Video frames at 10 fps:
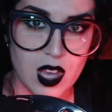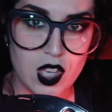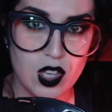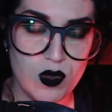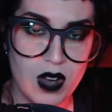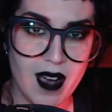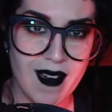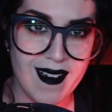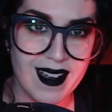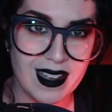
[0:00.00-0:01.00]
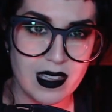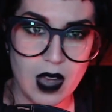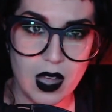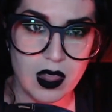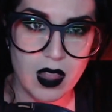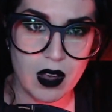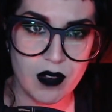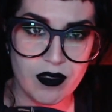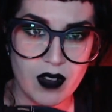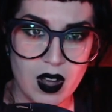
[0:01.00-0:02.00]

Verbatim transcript: You guys, I love